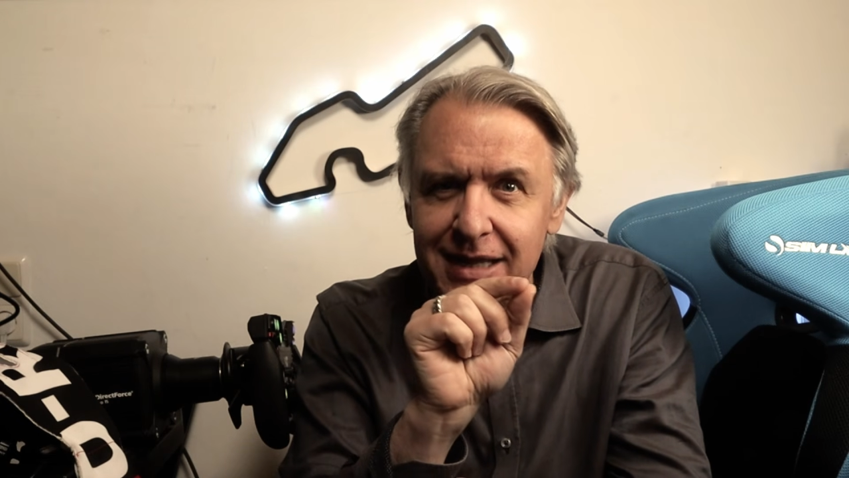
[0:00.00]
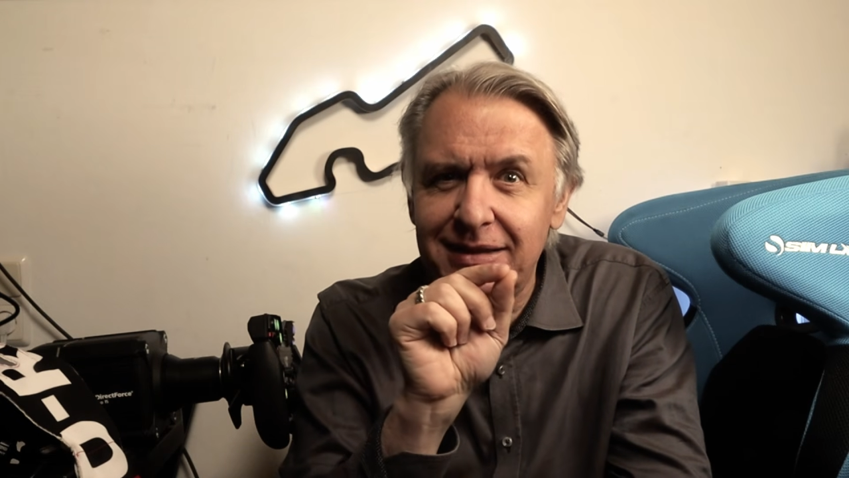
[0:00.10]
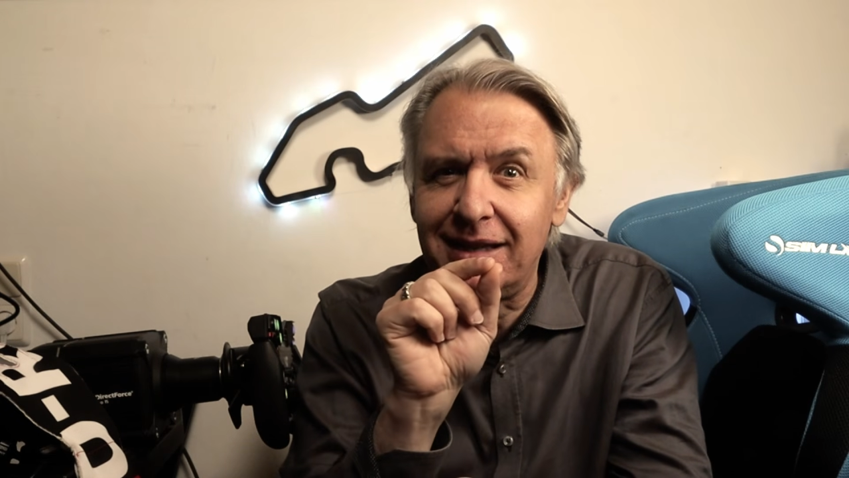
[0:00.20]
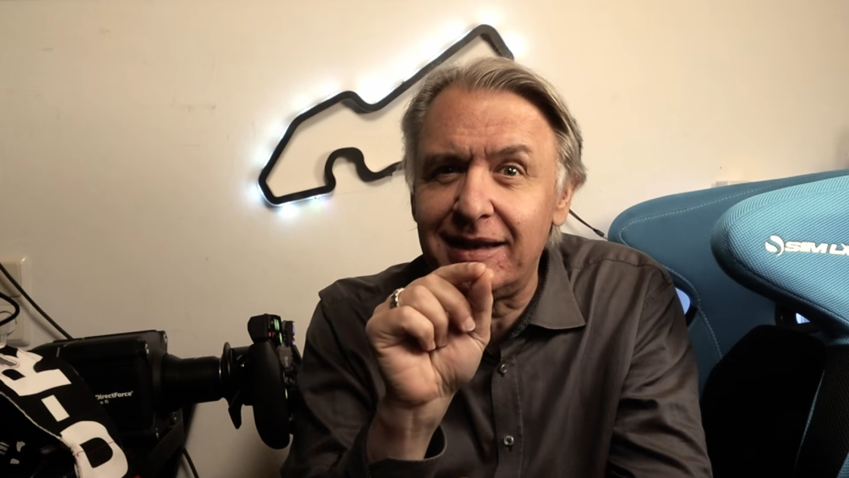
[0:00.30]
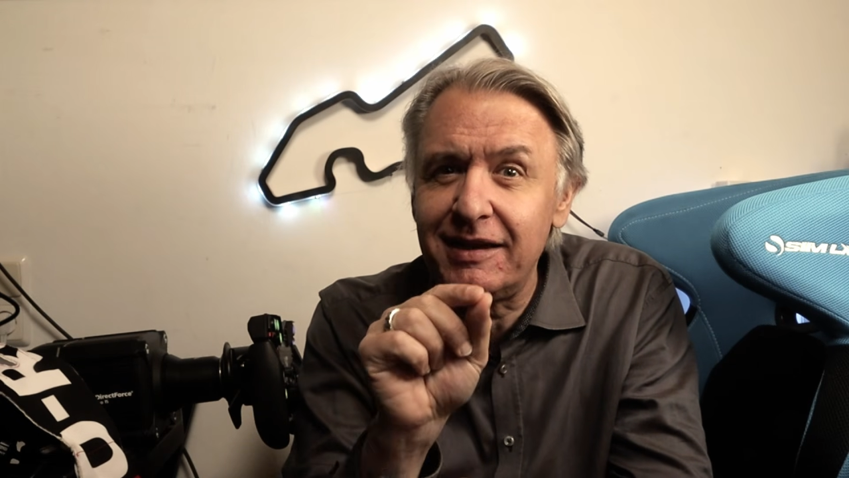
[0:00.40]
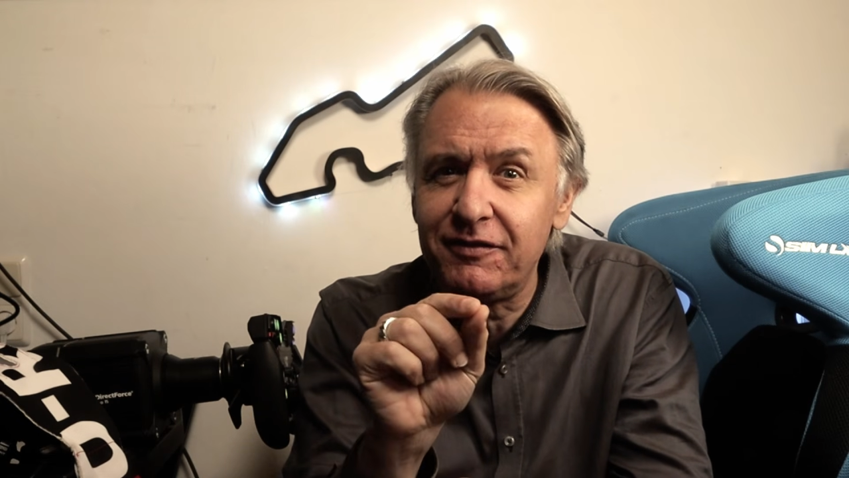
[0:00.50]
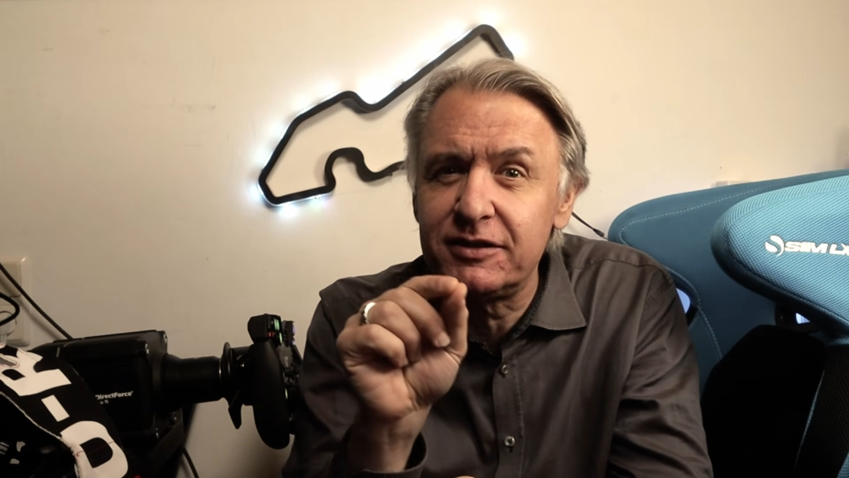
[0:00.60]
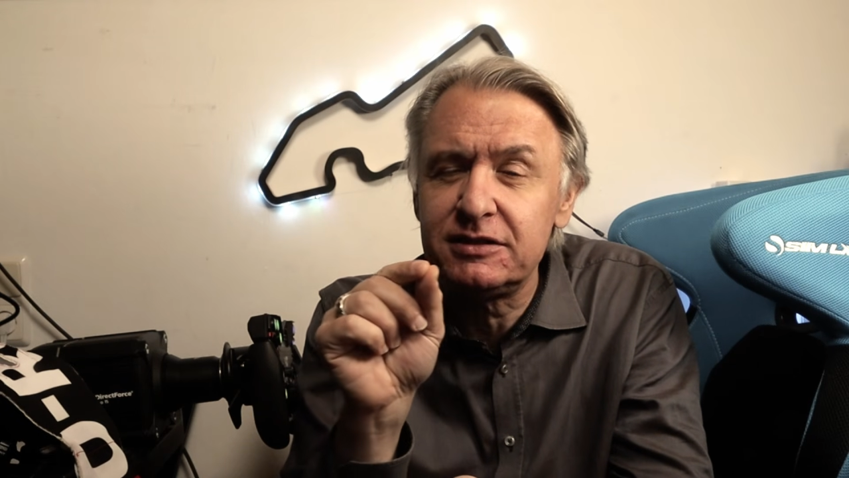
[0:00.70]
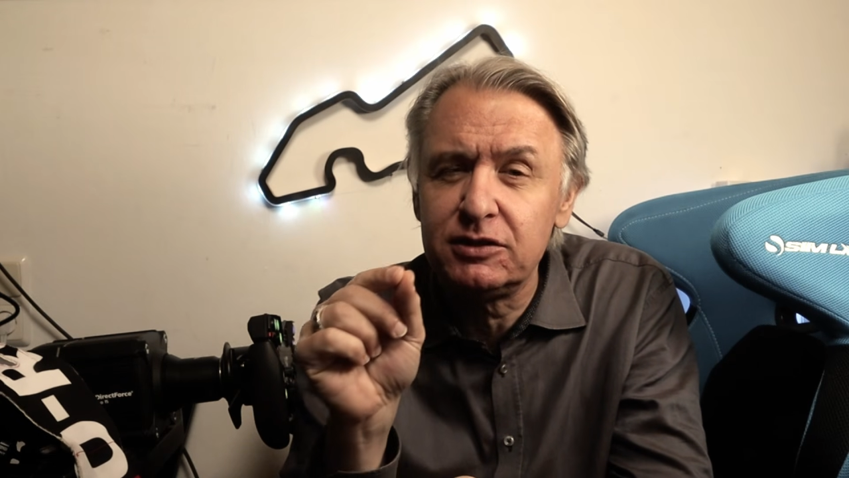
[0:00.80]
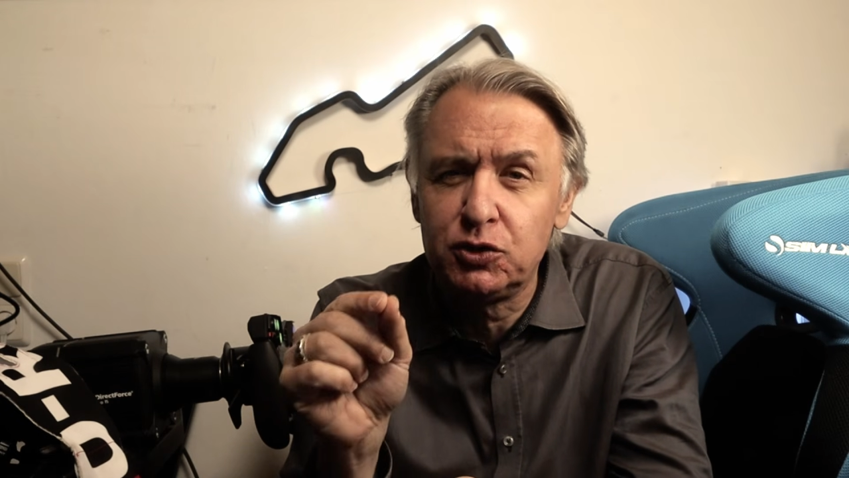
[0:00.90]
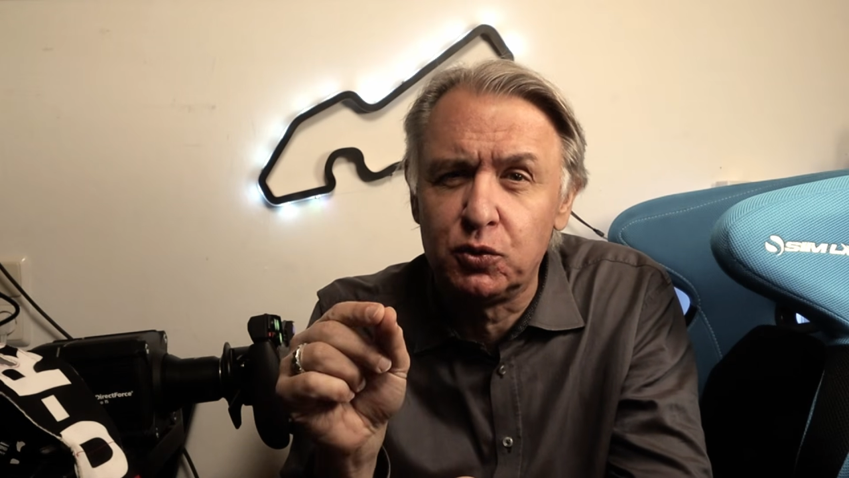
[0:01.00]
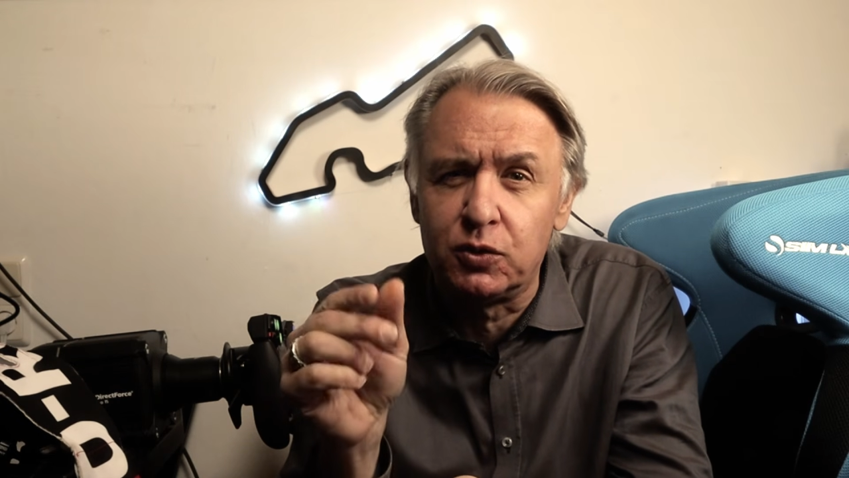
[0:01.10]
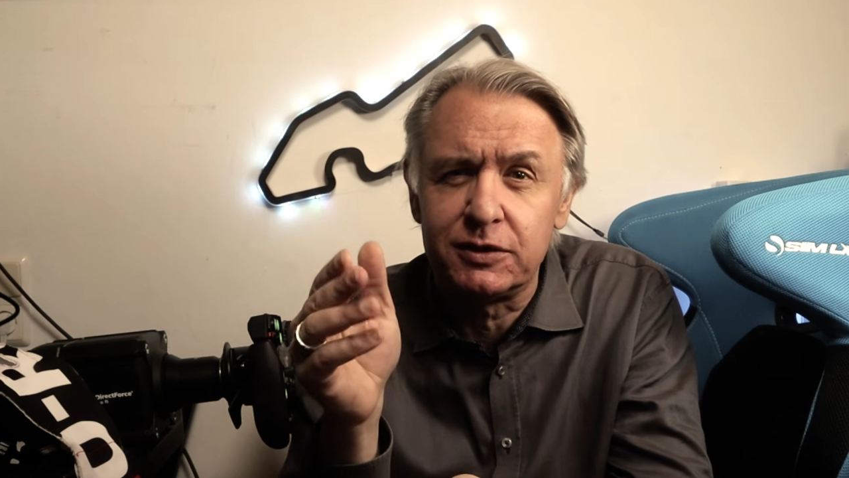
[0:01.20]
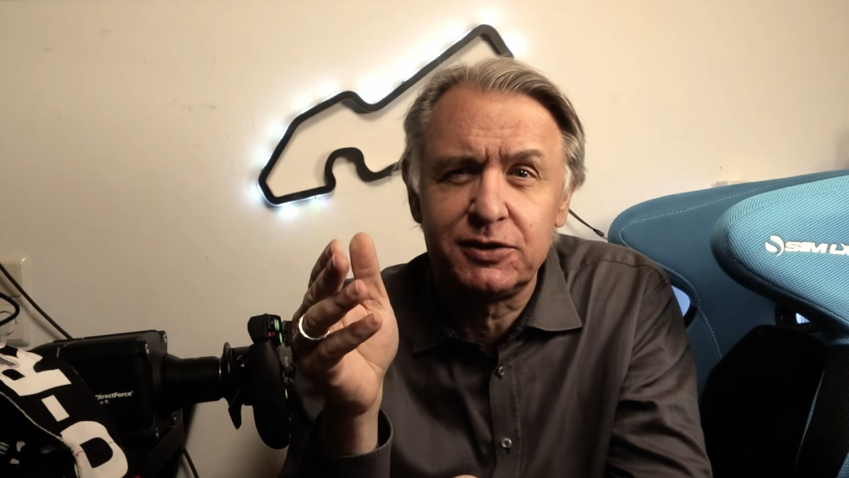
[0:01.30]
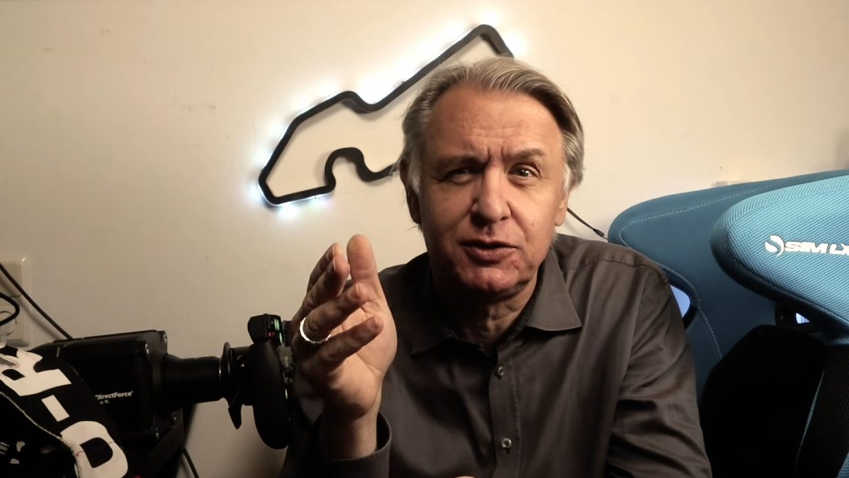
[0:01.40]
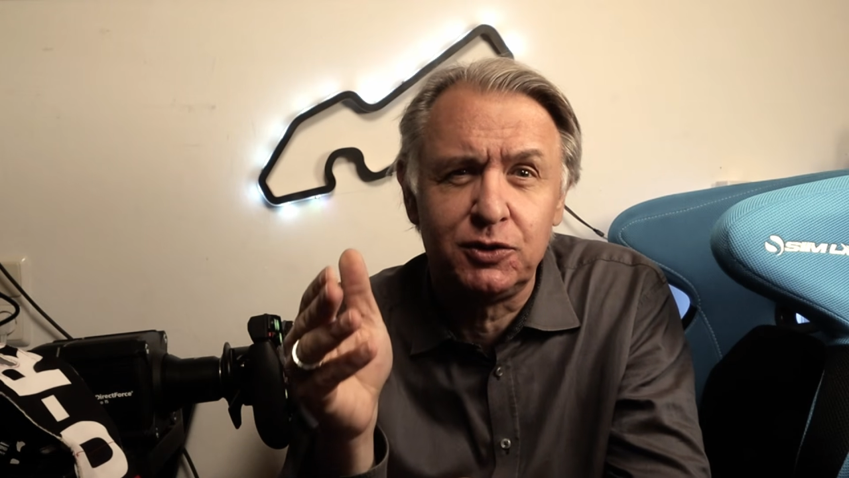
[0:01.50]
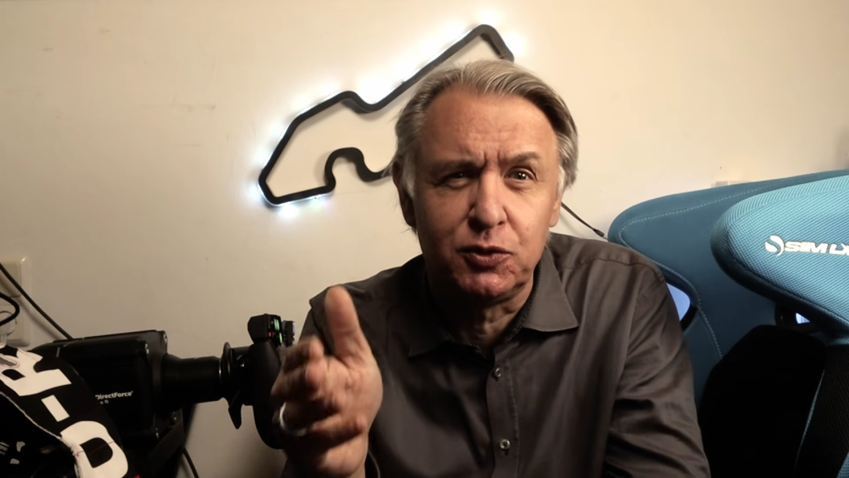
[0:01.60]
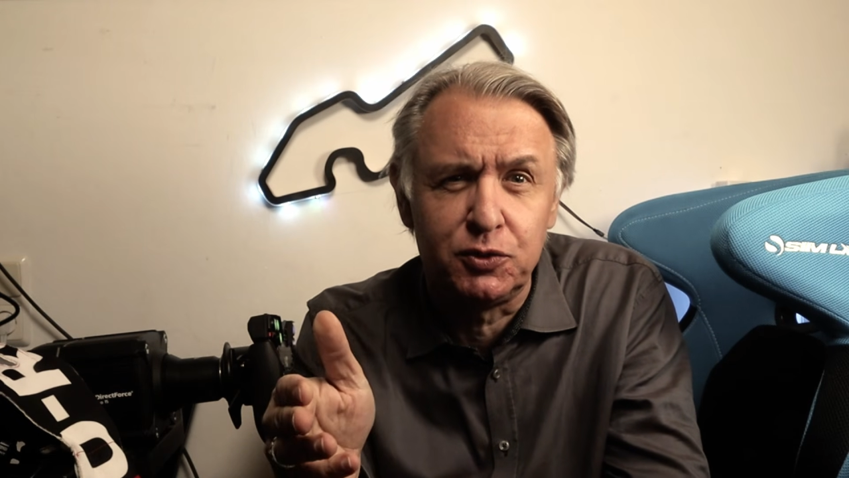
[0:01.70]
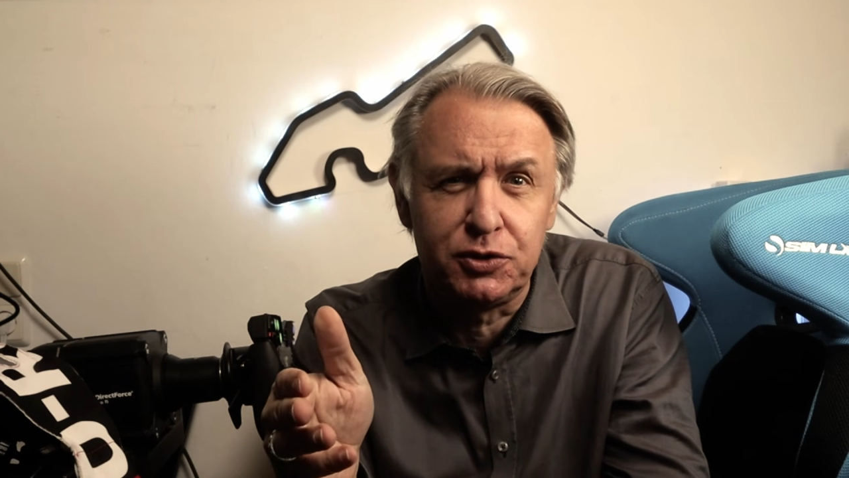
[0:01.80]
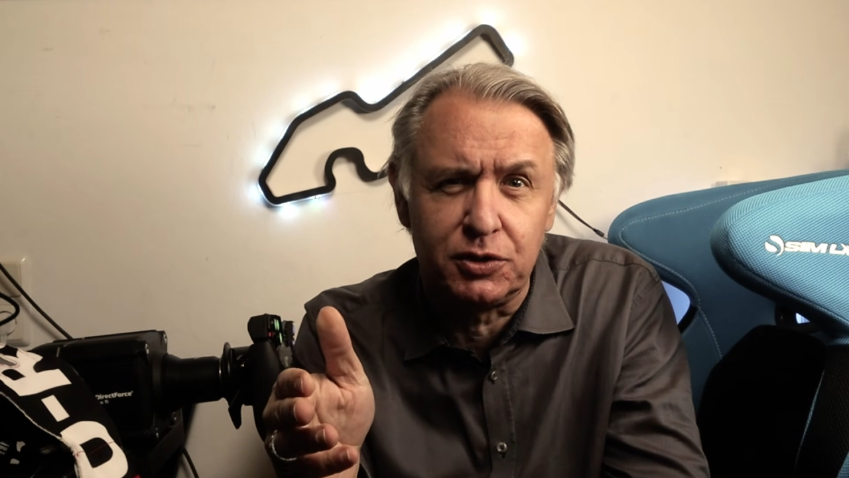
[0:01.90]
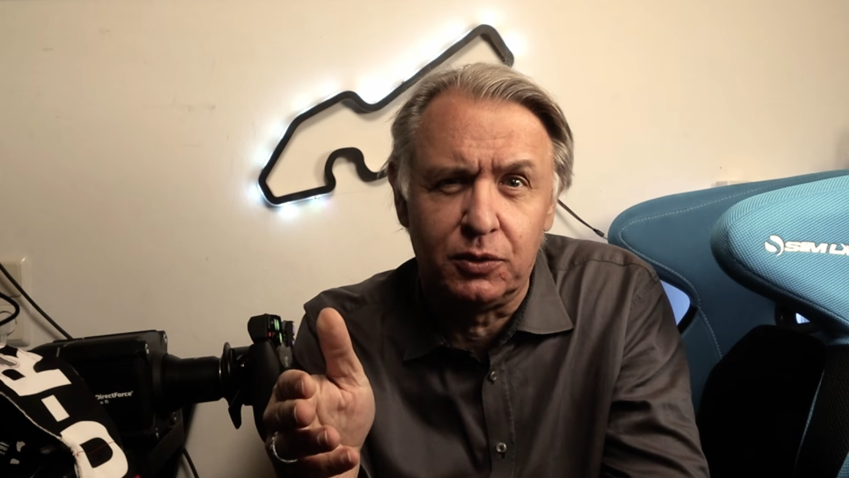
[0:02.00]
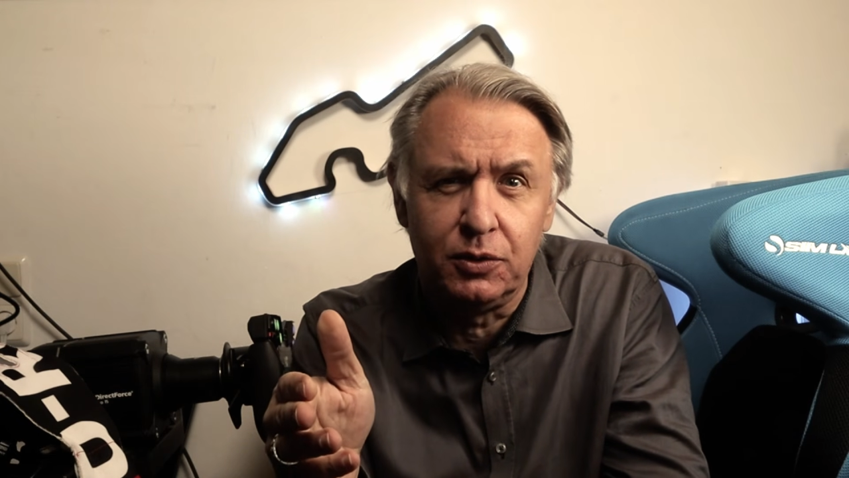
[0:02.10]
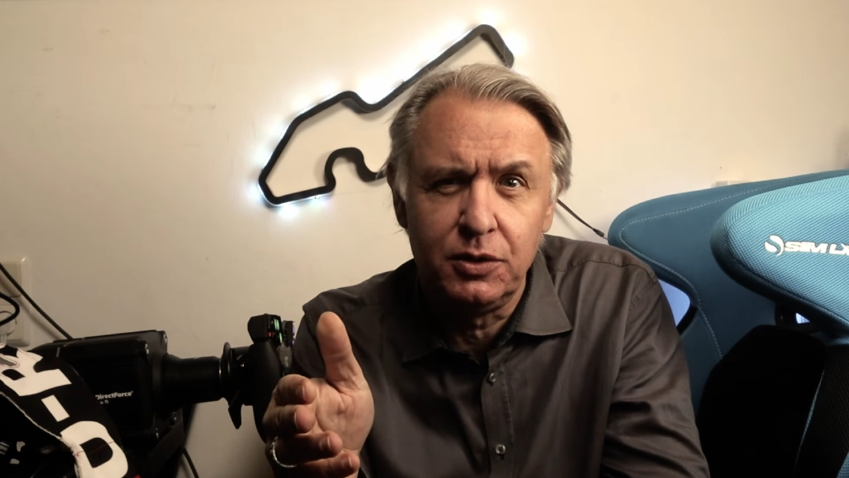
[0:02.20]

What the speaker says: and delivers the tools to do so.